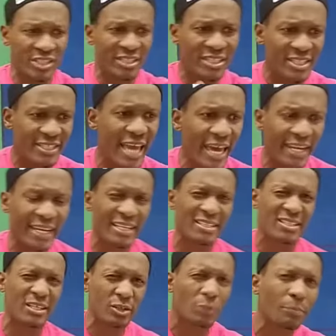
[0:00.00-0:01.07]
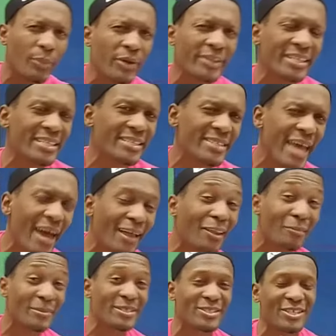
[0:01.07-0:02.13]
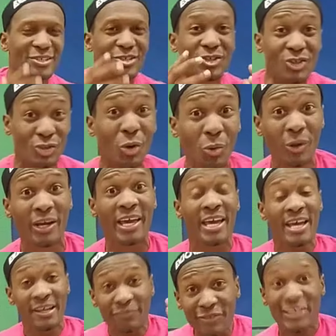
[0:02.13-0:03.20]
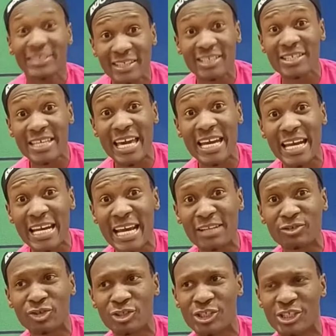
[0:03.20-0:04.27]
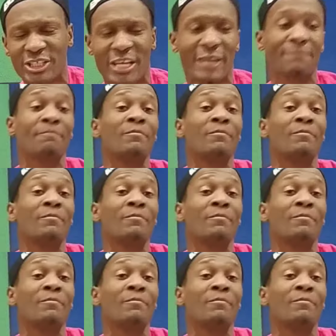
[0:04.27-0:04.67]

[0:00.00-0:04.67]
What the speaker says: and settings and you put these elements in the story. This is getting interesting.